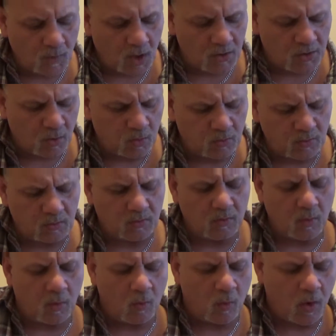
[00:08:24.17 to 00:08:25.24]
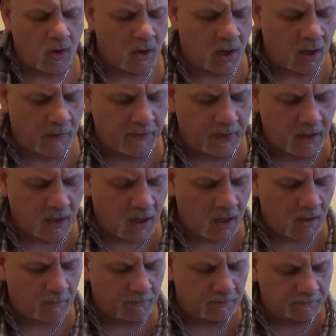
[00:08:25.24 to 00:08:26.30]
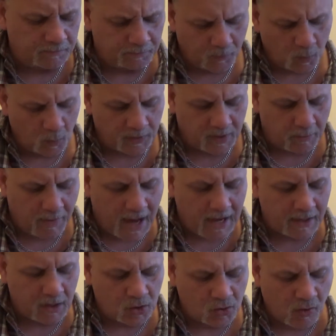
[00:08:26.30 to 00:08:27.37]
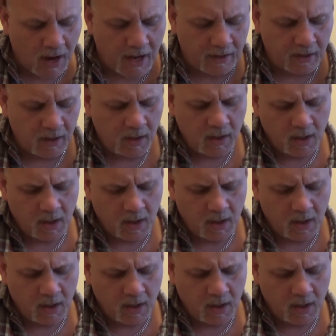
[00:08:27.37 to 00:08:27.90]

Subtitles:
So work on the with the backing track